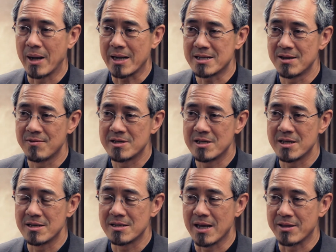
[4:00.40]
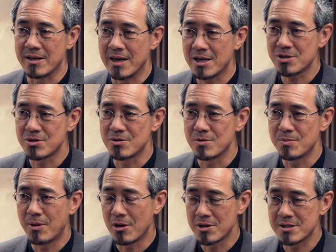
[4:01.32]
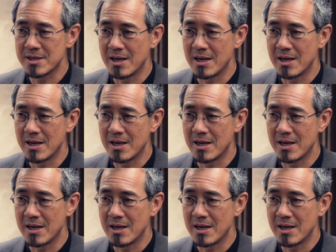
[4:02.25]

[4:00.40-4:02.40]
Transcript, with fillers: activities at the national policy